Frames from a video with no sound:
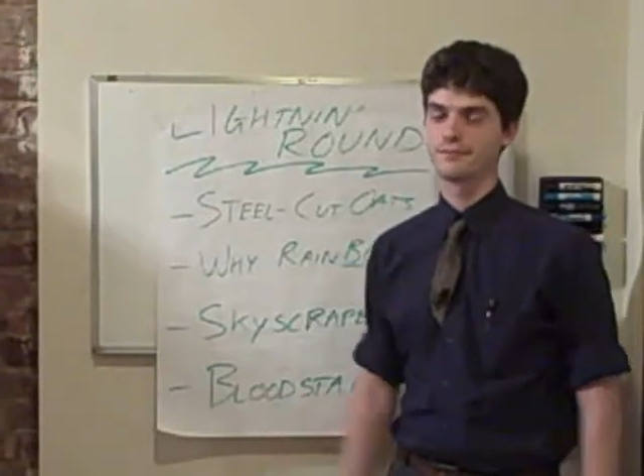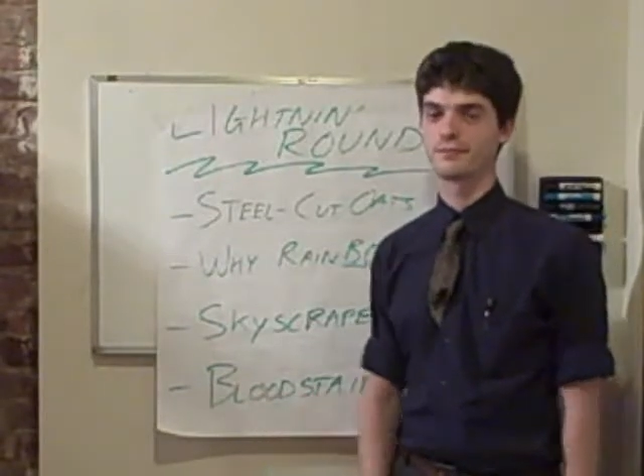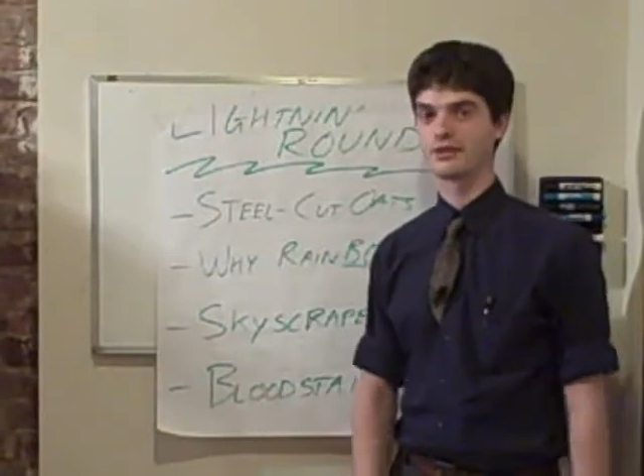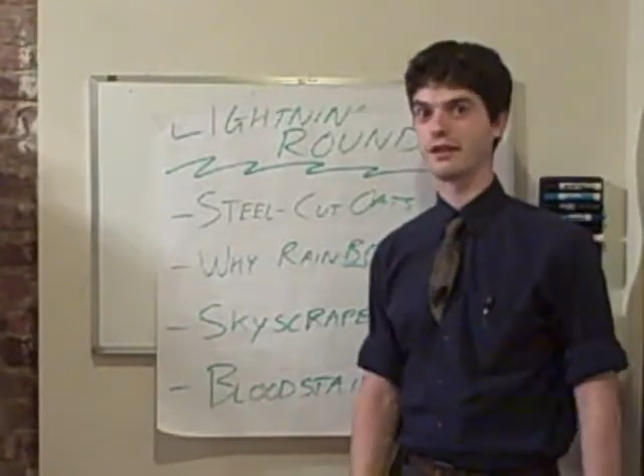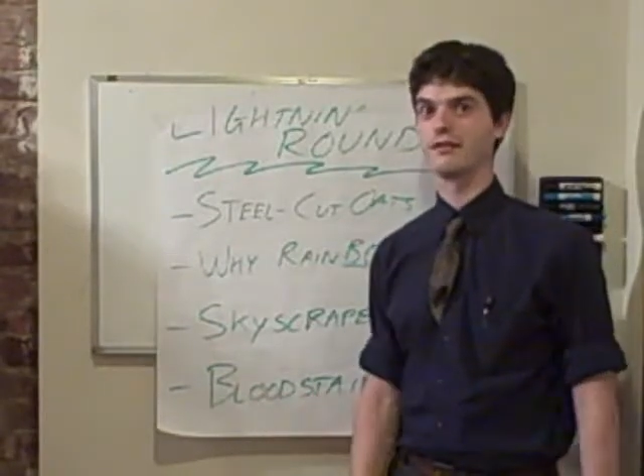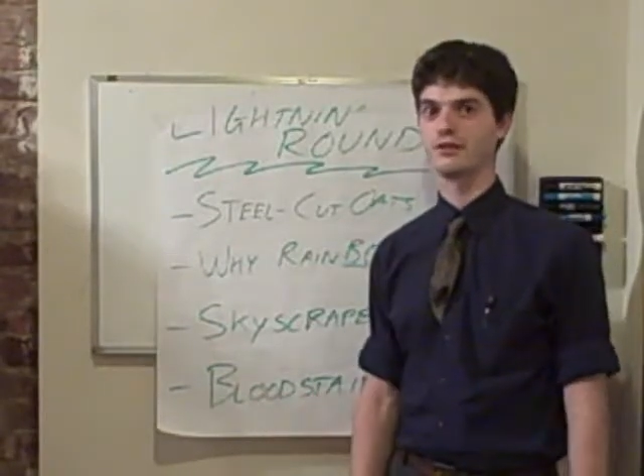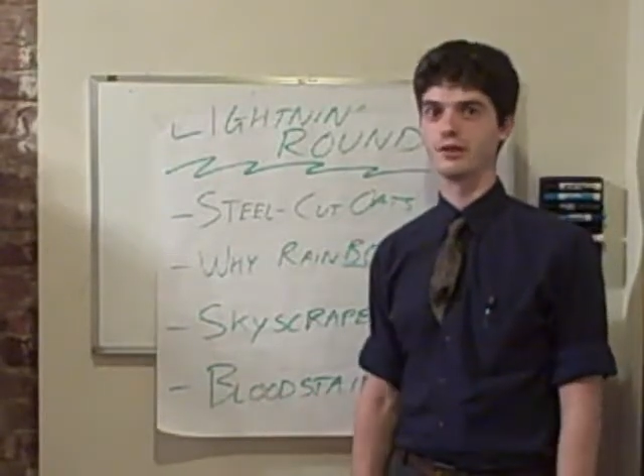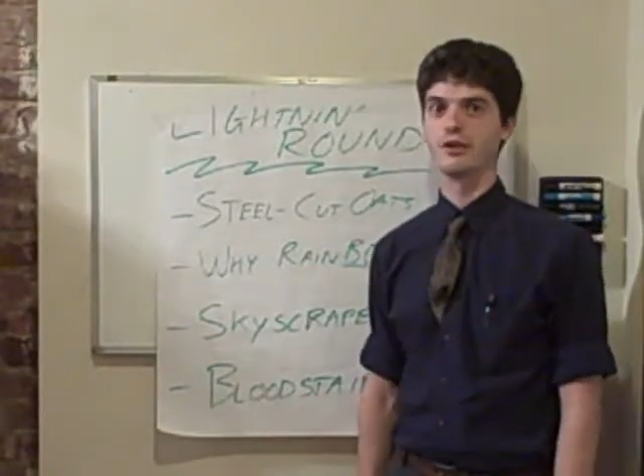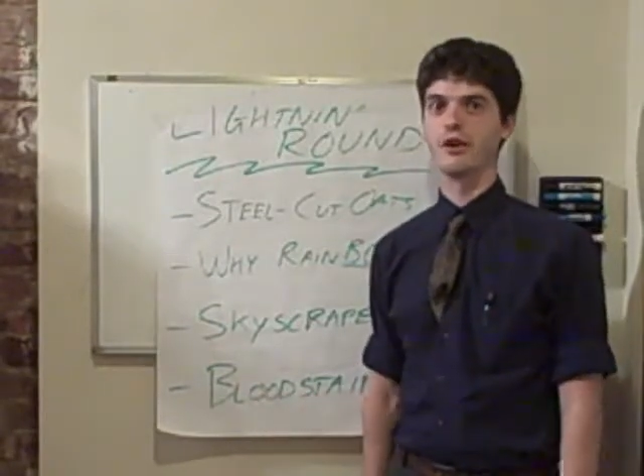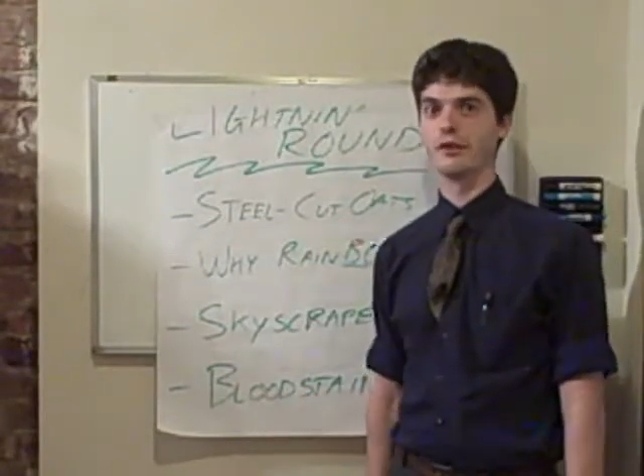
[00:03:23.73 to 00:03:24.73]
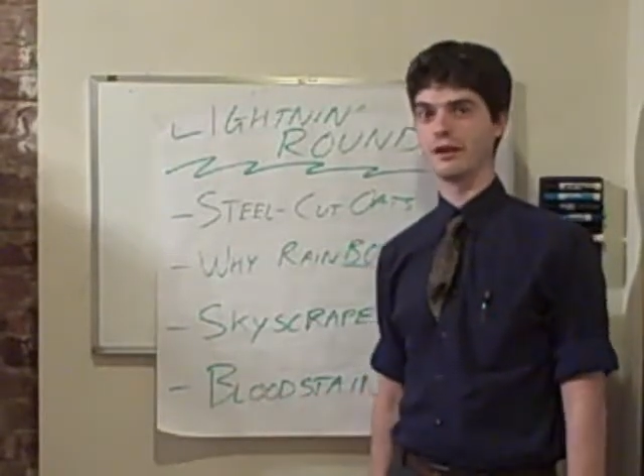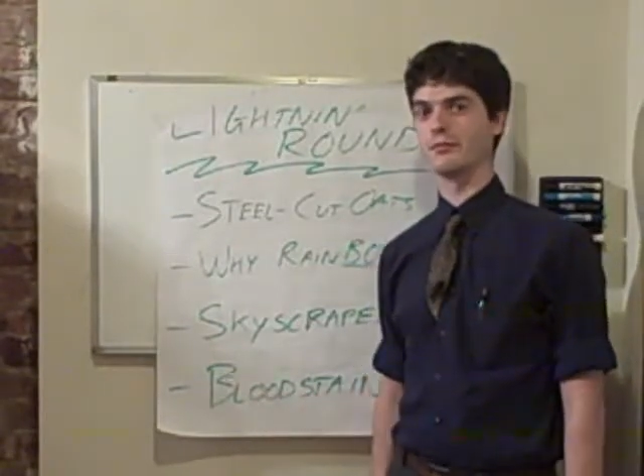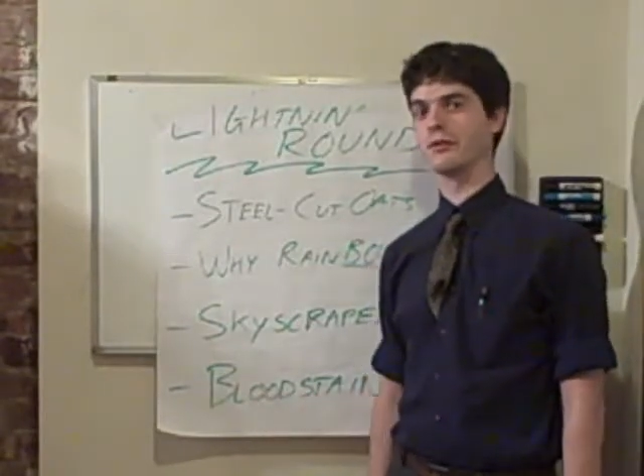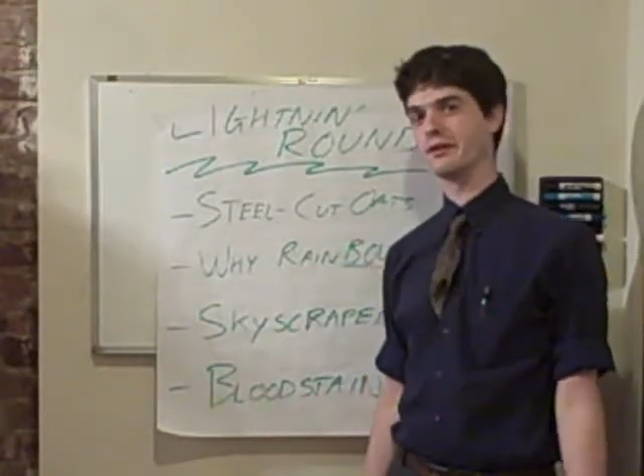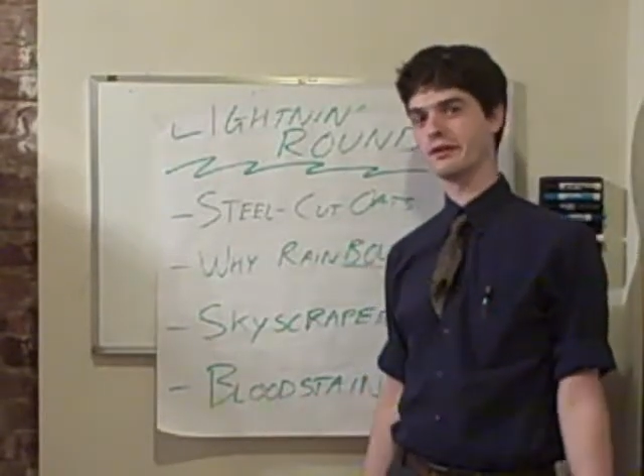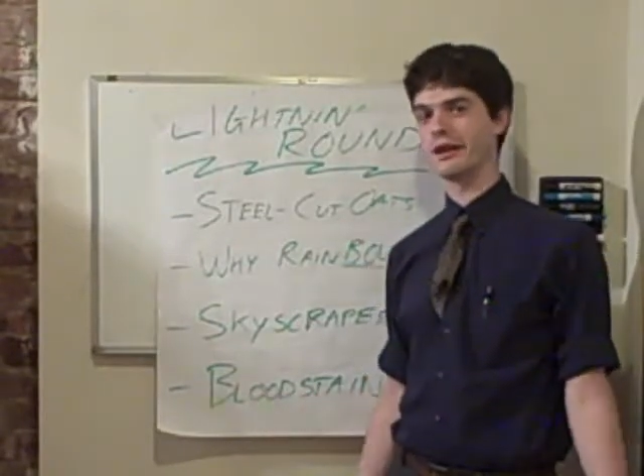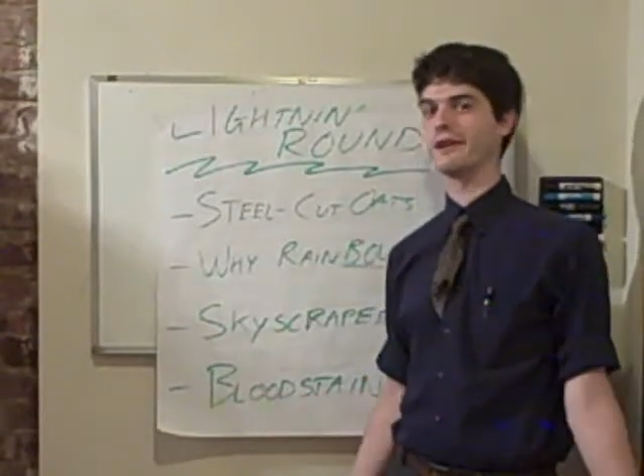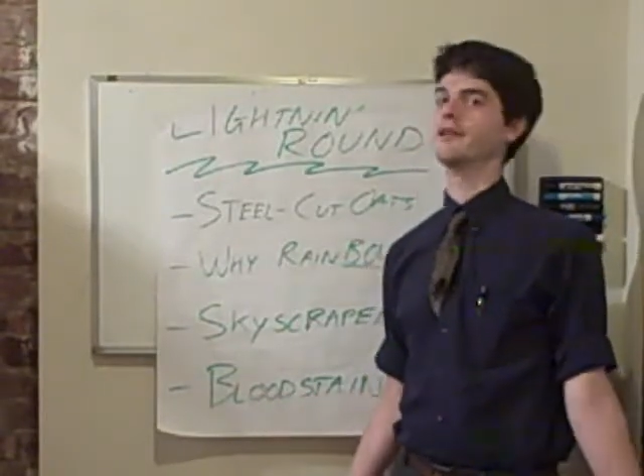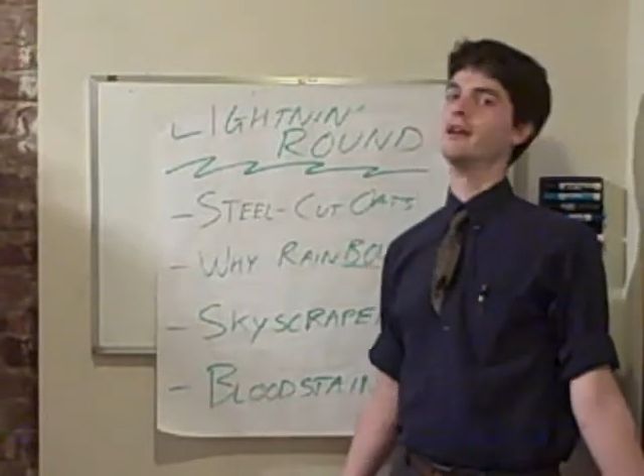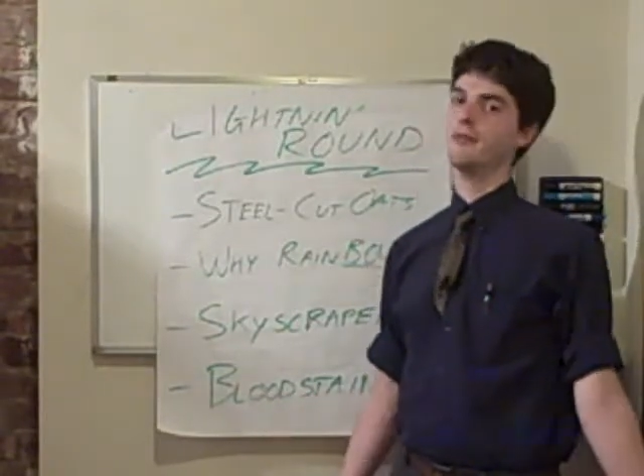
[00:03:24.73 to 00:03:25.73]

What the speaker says: pretend that you don't know it anymore, okay?